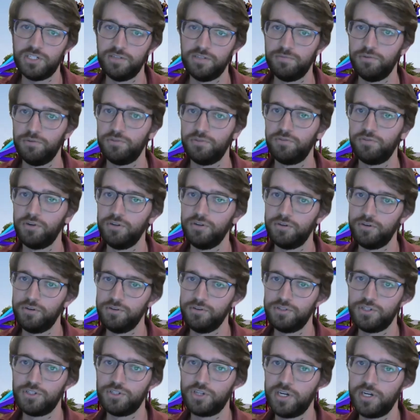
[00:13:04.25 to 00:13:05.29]
of wood roller
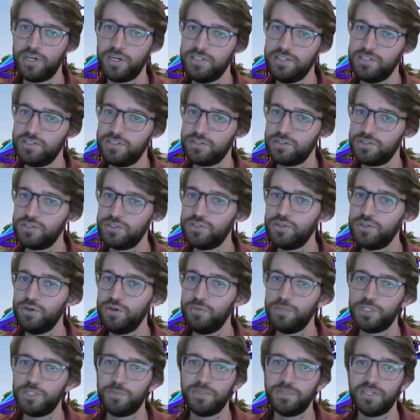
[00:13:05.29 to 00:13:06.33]
coaster trains. There's so
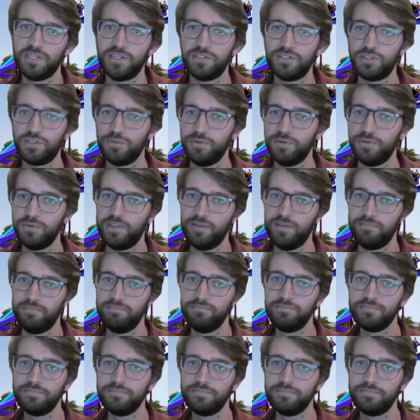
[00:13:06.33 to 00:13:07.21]
much potential with them.